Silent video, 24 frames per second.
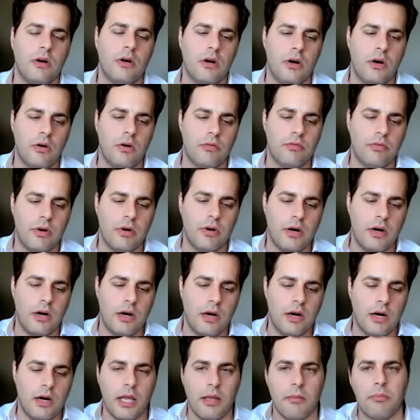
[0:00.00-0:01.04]
of
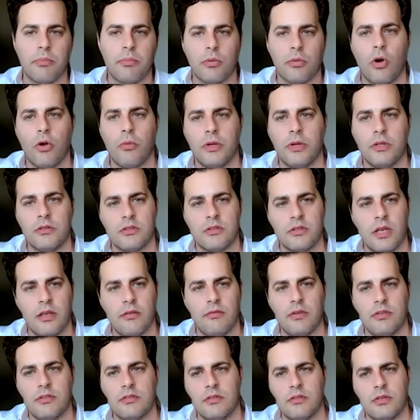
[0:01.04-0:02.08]
uh, employment
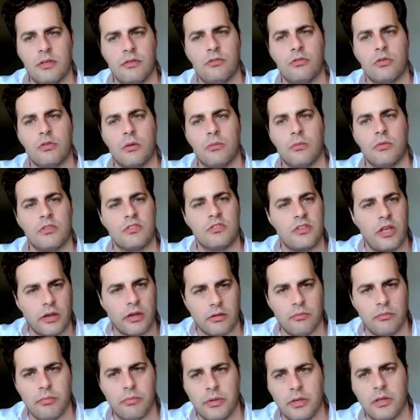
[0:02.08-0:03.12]
savings into come the
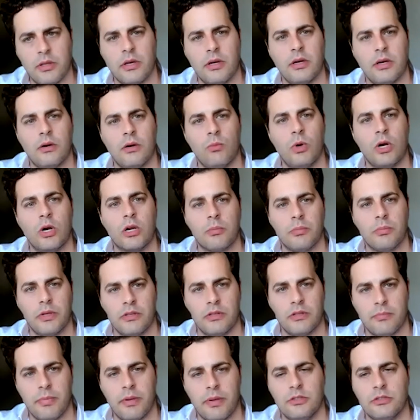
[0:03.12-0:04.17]
second pillar,
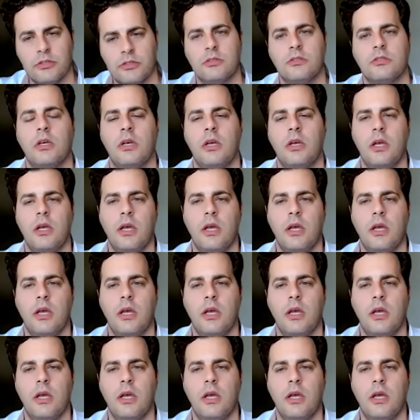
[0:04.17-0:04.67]
workplace pensions.